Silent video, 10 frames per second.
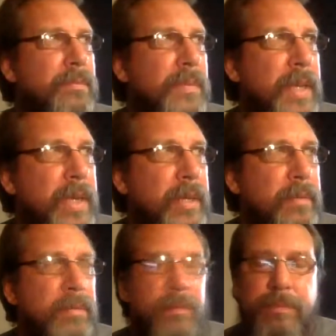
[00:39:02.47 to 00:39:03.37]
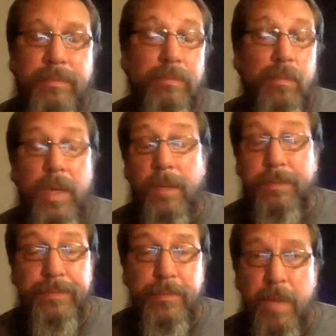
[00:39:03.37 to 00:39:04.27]
in
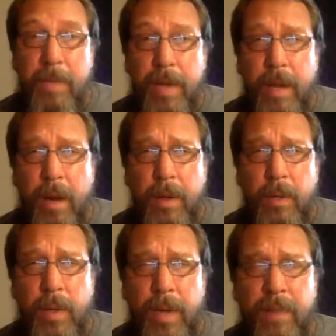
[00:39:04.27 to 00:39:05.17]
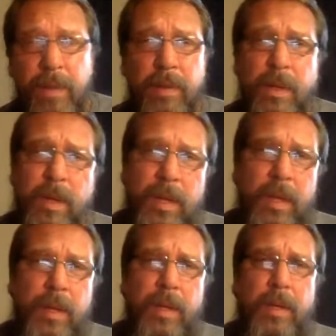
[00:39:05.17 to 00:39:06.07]
my yard or whatever,
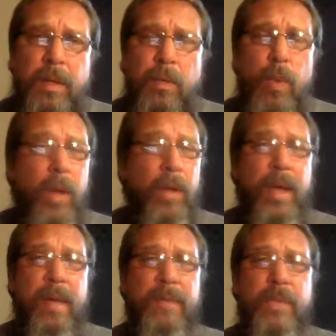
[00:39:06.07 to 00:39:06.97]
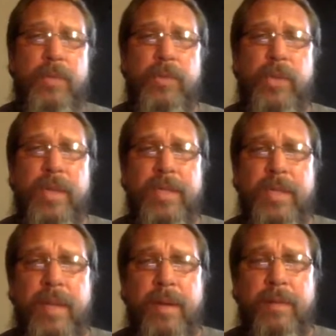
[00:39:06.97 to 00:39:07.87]
we only have 2 trees
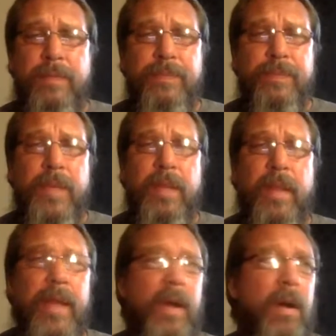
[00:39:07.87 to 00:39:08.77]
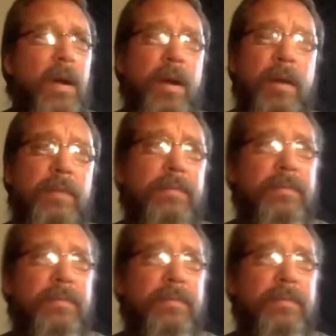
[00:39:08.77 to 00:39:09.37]
here, and they are